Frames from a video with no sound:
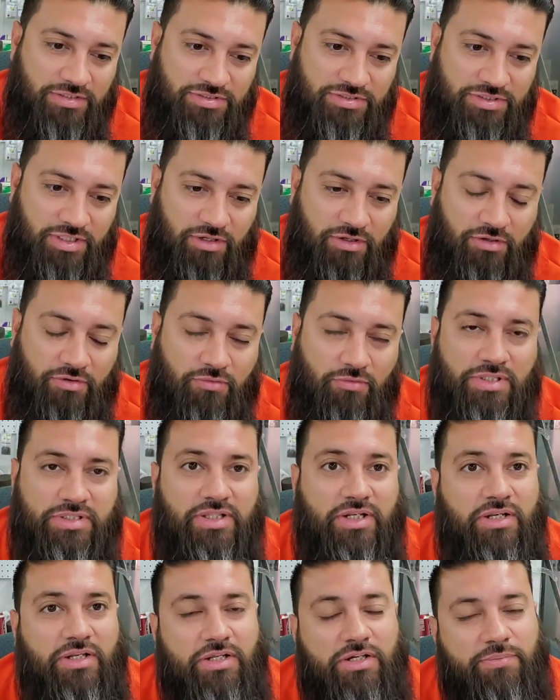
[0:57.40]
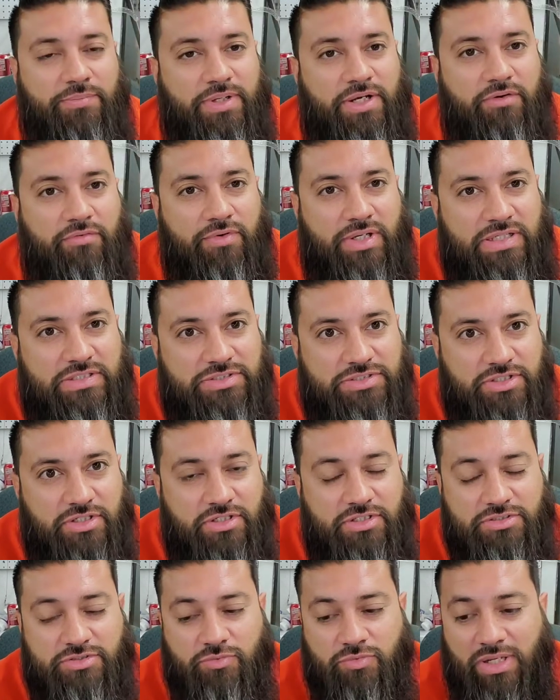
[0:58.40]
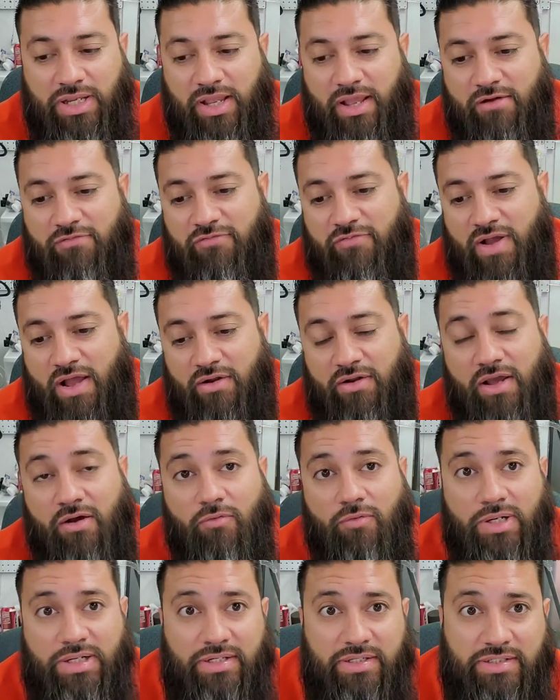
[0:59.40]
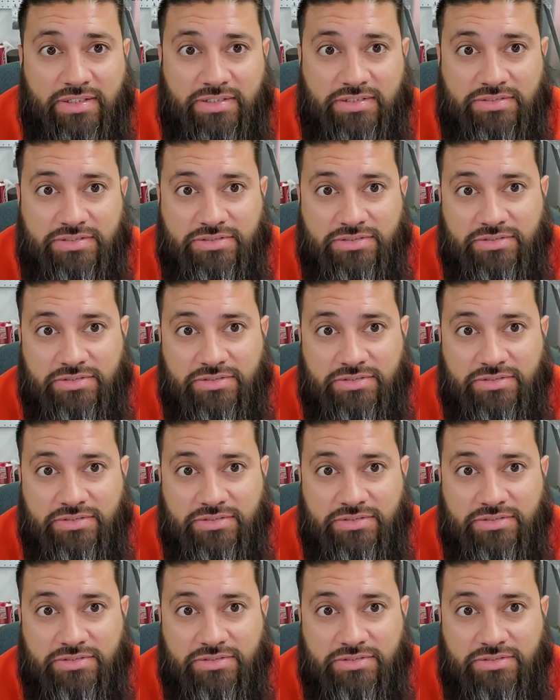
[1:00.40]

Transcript: so, with a little bit of research, we have found out what it is.